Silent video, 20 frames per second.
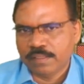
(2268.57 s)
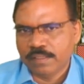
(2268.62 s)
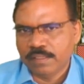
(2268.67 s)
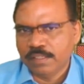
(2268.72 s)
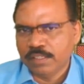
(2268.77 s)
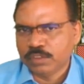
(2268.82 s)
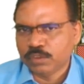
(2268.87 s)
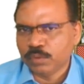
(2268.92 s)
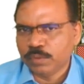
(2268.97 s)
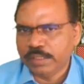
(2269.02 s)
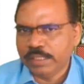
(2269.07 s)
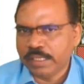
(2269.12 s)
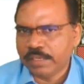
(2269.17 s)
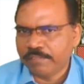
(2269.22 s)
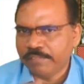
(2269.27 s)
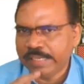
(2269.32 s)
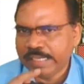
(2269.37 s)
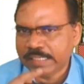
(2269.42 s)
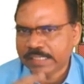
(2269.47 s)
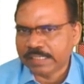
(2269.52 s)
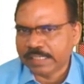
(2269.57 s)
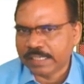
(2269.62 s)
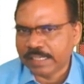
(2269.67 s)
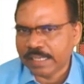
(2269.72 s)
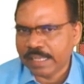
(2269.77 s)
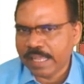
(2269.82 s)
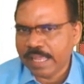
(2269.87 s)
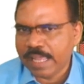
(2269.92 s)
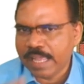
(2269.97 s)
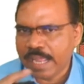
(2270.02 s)
So here
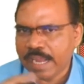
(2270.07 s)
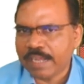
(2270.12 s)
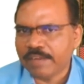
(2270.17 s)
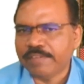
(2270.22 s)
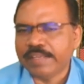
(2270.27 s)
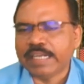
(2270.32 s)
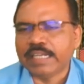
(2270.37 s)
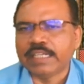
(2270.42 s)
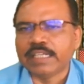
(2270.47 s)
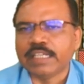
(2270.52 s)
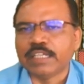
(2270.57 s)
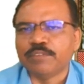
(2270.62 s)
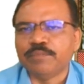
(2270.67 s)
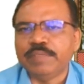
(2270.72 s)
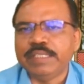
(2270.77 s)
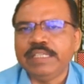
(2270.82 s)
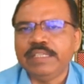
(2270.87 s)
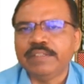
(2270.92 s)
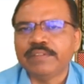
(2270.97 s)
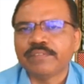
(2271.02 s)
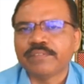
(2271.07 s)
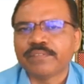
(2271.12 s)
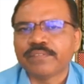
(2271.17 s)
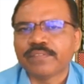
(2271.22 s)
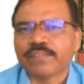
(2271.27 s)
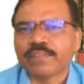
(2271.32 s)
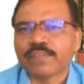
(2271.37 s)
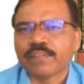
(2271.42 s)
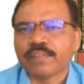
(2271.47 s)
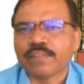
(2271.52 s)
vector A and vector B,
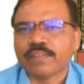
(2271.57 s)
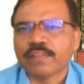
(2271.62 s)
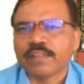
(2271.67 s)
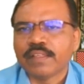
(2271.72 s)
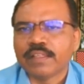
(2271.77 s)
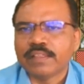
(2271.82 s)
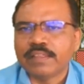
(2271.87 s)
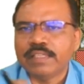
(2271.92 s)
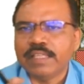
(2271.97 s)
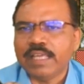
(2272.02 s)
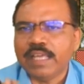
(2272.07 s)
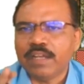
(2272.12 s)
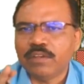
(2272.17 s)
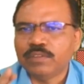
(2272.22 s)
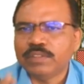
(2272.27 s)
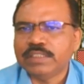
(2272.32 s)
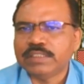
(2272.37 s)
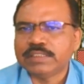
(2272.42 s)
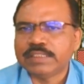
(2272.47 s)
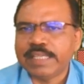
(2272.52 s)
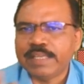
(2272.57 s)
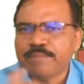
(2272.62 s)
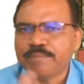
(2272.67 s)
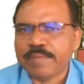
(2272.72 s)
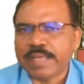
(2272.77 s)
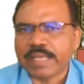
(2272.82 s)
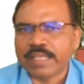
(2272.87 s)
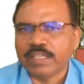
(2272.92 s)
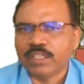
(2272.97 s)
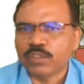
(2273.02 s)
they have the same
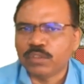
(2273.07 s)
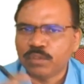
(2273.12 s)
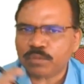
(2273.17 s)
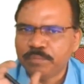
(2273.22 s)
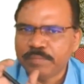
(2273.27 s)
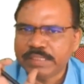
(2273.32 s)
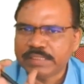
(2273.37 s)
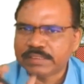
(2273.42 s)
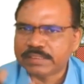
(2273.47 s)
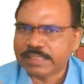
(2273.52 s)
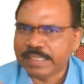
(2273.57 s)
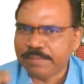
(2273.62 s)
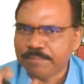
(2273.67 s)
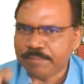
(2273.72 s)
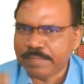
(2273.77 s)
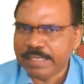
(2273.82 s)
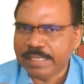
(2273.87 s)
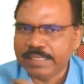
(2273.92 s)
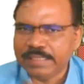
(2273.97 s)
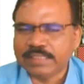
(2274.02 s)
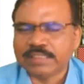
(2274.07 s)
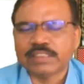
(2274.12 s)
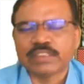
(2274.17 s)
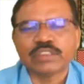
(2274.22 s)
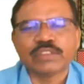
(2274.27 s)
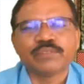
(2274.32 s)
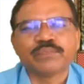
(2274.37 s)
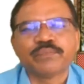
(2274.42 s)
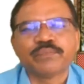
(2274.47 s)
magnitude, means same lengths,